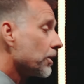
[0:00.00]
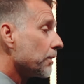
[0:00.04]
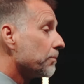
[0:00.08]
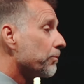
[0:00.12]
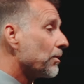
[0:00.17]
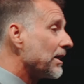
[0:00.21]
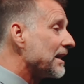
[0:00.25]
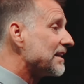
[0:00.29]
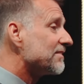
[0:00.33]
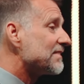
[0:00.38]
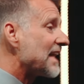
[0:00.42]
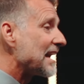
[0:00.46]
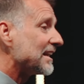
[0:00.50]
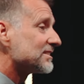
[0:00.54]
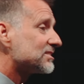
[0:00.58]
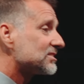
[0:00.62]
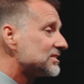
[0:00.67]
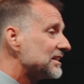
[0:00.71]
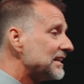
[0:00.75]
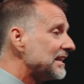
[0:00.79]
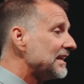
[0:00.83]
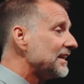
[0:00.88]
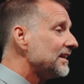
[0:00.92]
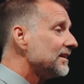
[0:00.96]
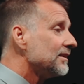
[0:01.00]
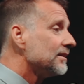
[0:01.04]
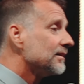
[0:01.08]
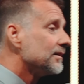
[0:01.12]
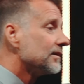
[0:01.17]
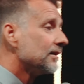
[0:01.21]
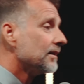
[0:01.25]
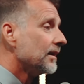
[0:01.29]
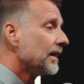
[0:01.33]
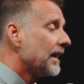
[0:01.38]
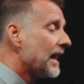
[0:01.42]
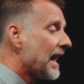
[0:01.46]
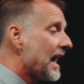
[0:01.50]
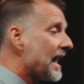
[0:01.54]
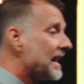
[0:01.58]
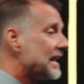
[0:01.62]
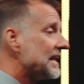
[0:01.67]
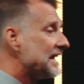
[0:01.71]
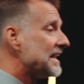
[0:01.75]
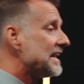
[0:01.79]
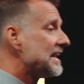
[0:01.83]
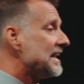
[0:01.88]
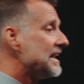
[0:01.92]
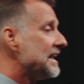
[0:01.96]
to bring that seed, and
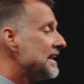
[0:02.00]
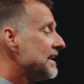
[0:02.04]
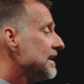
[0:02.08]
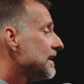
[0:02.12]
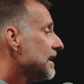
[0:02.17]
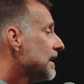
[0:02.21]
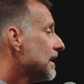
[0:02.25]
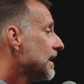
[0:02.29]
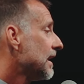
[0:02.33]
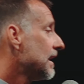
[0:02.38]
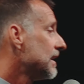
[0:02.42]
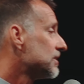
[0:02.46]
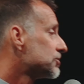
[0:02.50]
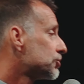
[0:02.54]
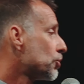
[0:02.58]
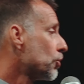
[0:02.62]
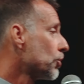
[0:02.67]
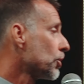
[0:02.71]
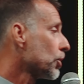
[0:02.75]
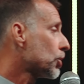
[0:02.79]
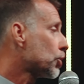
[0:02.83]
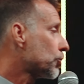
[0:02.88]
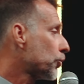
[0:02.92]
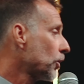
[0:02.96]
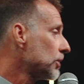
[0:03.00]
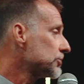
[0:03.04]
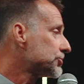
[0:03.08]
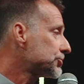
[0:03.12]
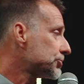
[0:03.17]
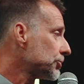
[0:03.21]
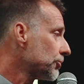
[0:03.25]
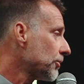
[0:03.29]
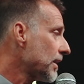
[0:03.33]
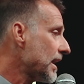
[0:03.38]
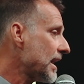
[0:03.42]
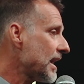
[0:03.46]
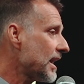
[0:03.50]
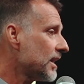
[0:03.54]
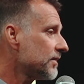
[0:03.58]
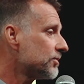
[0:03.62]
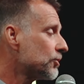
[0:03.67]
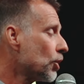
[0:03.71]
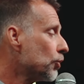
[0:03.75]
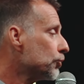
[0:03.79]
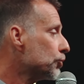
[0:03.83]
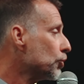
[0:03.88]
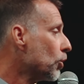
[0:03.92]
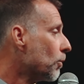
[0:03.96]
he is going to crush your head,
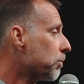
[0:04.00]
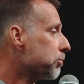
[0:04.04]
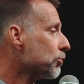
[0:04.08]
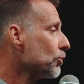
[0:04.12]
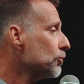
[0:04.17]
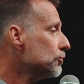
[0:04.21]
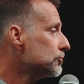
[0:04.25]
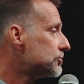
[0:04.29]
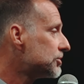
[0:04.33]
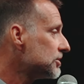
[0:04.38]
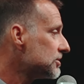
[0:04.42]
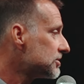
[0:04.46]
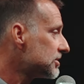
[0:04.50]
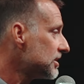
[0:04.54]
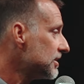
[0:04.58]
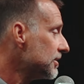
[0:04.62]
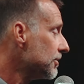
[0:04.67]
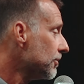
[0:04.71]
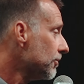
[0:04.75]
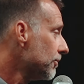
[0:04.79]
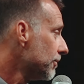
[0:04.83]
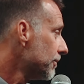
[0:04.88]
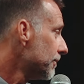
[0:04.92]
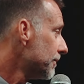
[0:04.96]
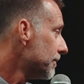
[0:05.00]
though you'll bruise his heel.